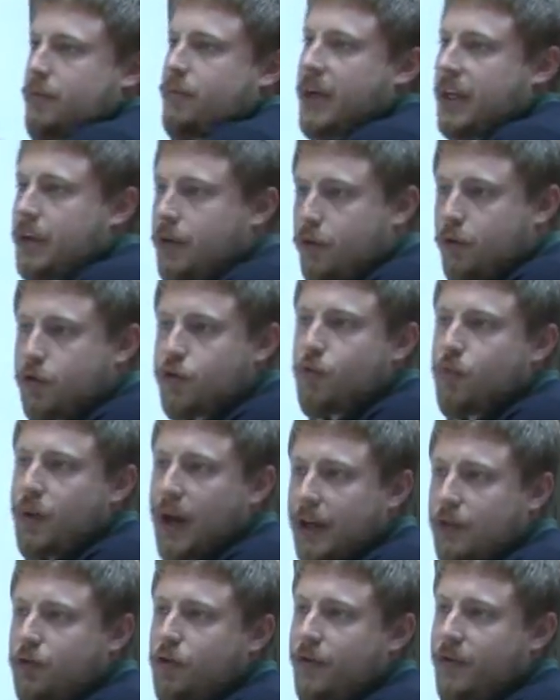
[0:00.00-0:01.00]
medical
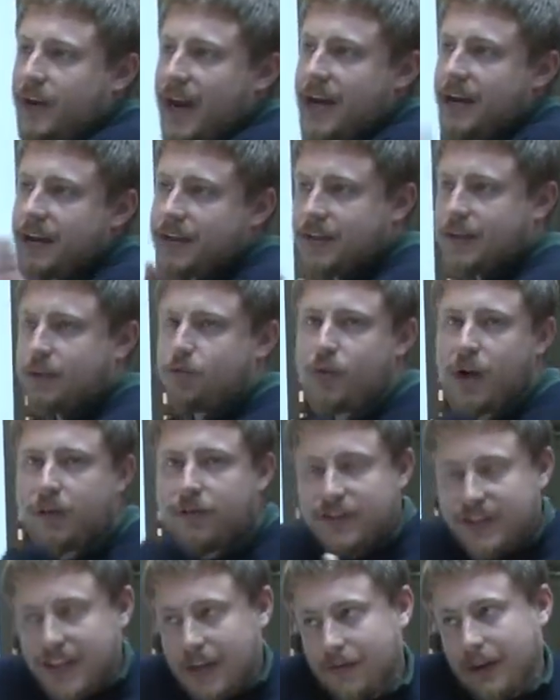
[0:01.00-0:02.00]
supply to Afghanistan, we have
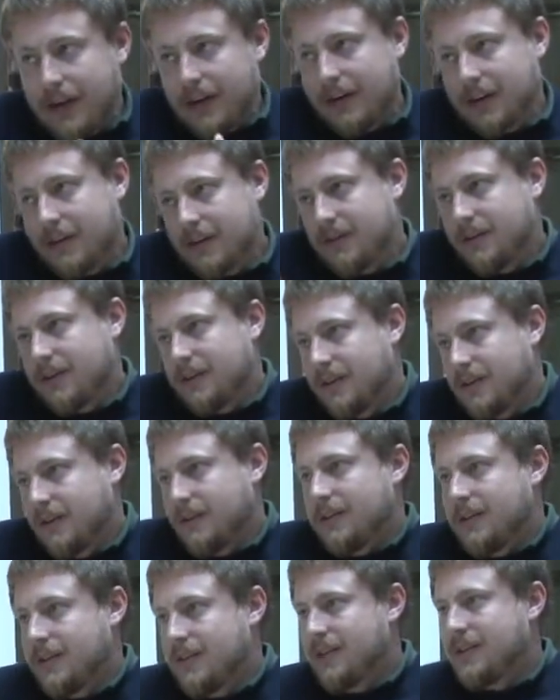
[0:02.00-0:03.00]
several
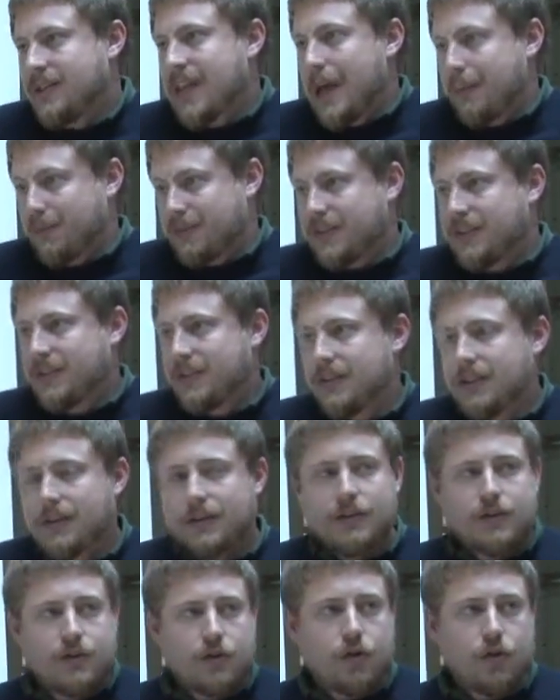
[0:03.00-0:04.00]
steps.
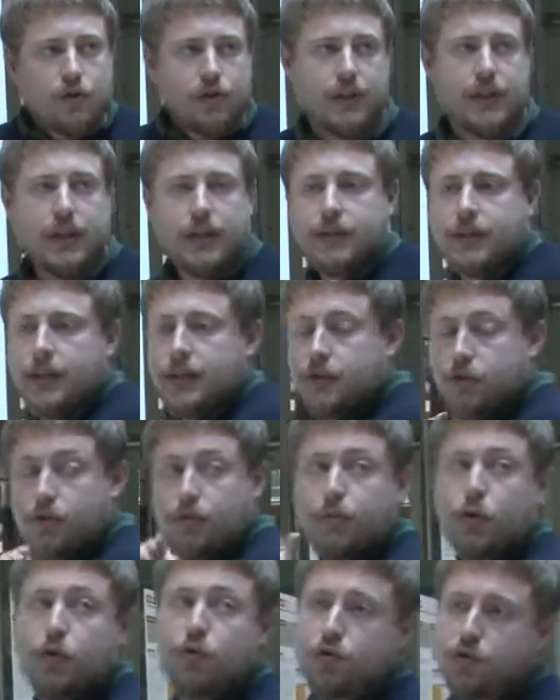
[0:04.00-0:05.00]
So this is
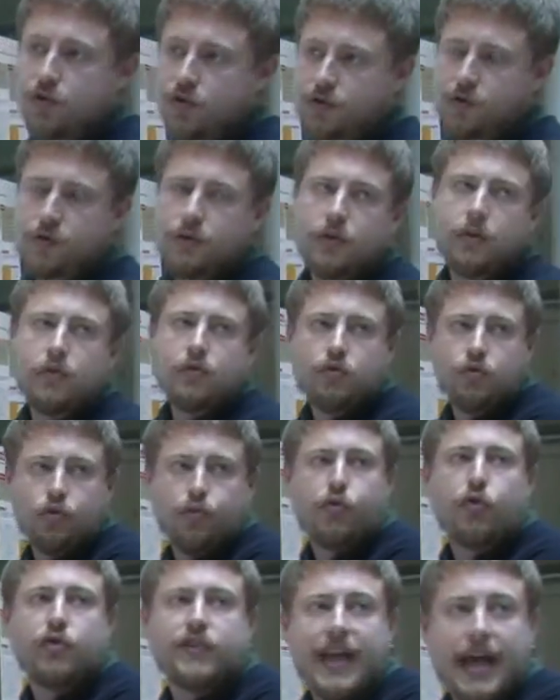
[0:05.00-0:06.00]
supposed to
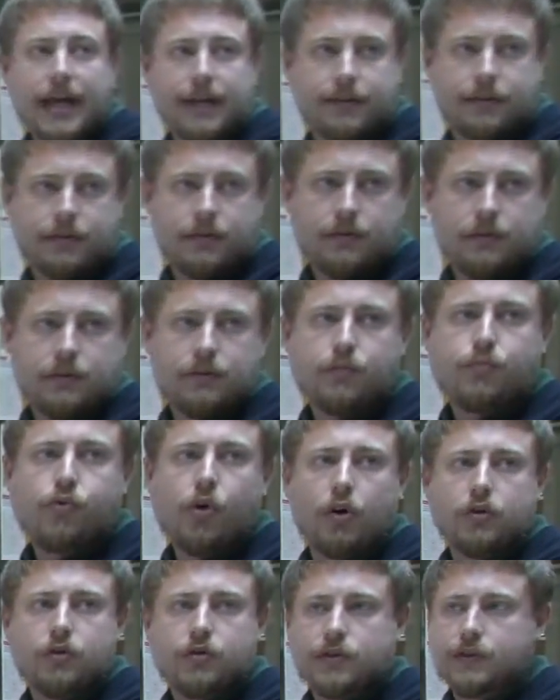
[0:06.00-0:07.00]
protect
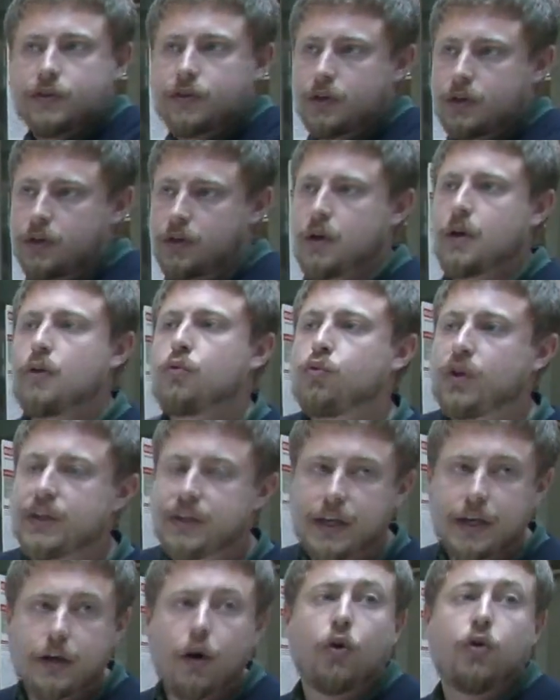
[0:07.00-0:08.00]
products
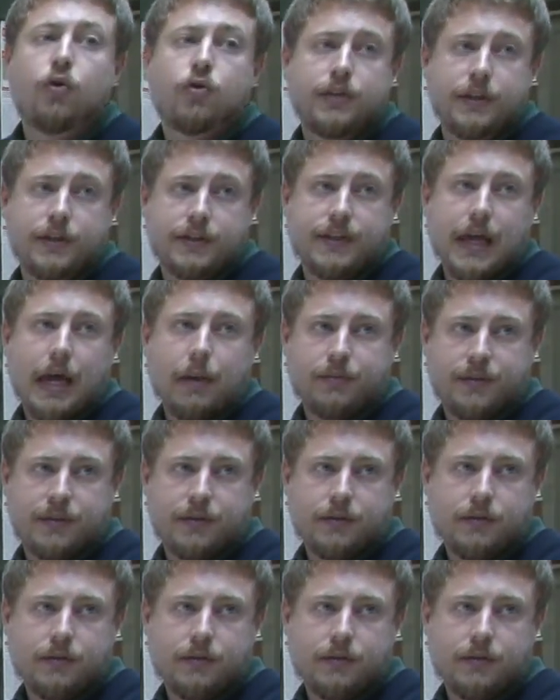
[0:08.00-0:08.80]
within all these steps.